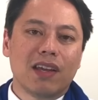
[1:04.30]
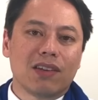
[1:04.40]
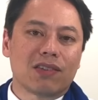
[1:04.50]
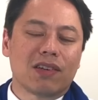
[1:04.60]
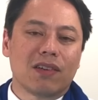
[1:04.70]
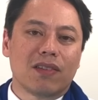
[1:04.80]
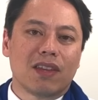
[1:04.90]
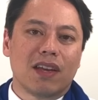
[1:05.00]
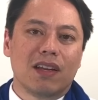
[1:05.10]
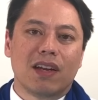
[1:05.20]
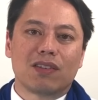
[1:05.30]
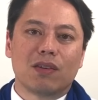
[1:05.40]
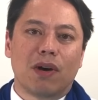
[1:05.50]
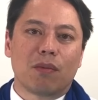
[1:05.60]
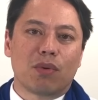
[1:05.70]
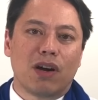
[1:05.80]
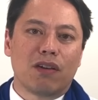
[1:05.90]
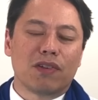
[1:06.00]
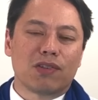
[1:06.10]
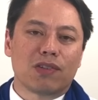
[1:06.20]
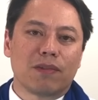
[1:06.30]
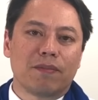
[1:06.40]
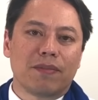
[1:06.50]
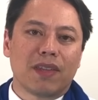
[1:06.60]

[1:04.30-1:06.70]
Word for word: days and not to mock prophets.